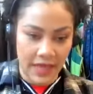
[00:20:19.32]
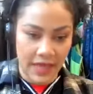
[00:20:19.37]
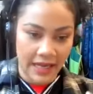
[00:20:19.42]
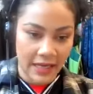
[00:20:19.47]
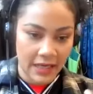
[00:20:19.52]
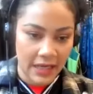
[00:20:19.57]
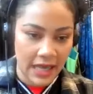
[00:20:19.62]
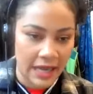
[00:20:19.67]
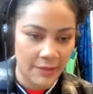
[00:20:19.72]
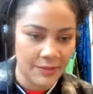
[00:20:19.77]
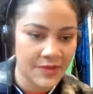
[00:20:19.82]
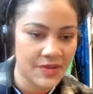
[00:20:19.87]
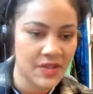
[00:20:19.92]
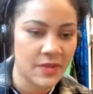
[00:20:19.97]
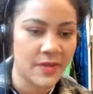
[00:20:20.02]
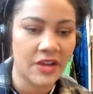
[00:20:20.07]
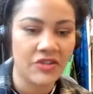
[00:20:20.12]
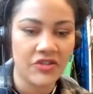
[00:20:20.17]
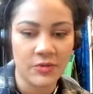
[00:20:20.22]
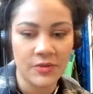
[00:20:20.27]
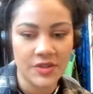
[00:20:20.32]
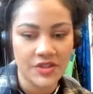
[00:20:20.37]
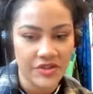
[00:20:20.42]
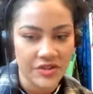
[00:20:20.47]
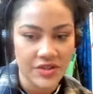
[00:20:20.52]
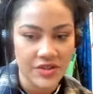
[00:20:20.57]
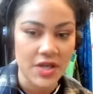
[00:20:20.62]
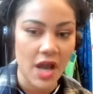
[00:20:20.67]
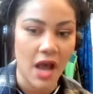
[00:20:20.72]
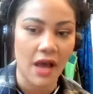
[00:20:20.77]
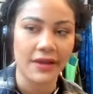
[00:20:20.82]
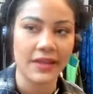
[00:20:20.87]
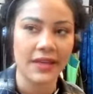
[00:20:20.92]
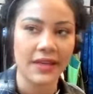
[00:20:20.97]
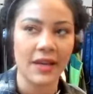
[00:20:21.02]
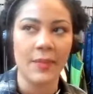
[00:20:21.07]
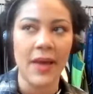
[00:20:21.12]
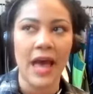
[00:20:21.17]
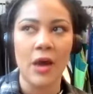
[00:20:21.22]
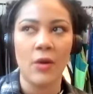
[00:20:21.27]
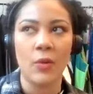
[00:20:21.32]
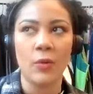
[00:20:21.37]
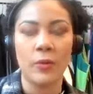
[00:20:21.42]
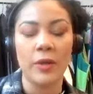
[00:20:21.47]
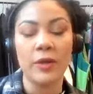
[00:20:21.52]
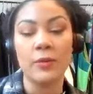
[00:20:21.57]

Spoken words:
like Samandra was just talking about,